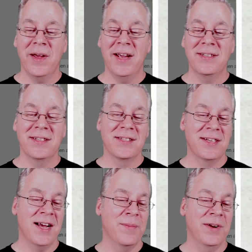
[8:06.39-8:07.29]
makes this
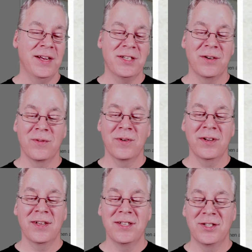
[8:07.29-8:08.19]
combination
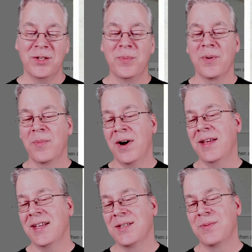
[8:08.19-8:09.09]
really super
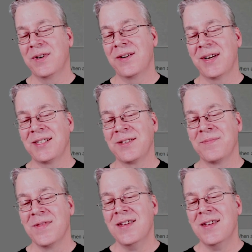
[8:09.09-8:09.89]
bright. That's pretty crazy.